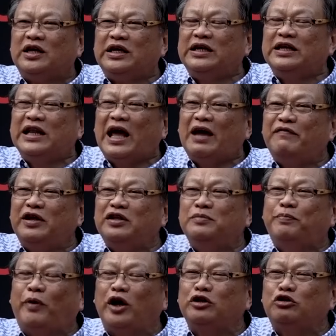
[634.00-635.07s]

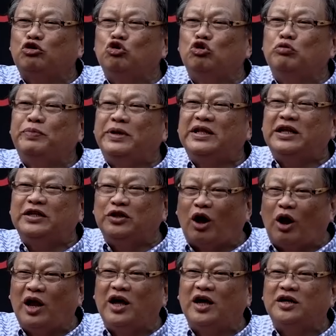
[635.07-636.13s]
$11.2
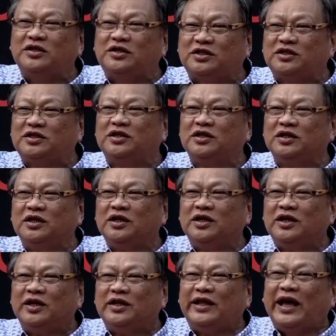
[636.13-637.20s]
billion
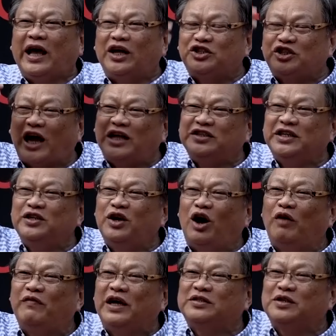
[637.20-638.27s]
they are charging
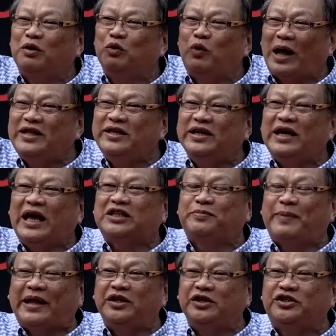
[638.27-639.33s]
off as a one-year
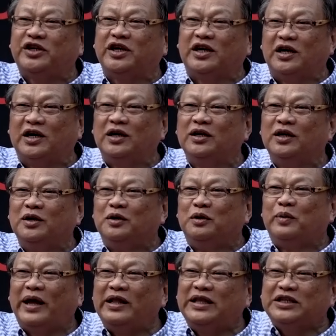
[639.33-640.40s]
expenditure
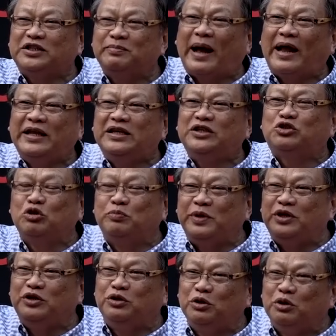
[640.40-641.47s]
when this money is to
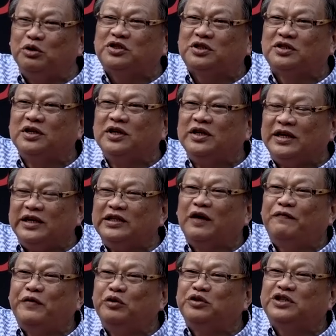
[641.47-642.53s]
be used in the
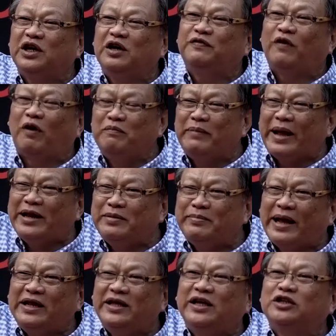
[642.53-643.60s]
future for many,
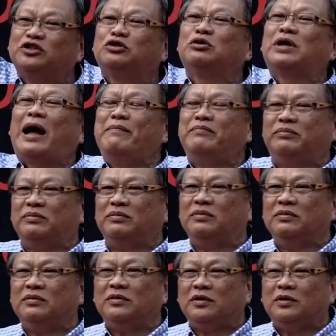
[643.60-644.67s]
many years to come.
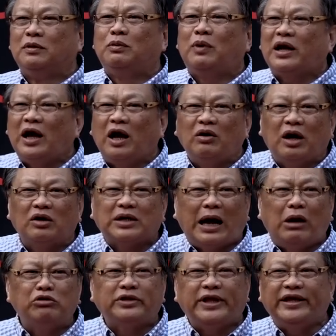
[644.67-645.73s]
What kind of
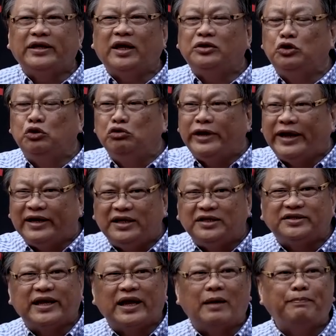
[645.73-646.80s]
accounting, uniquely
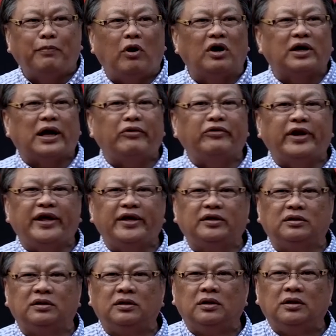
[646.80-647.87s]
Singapore accounting?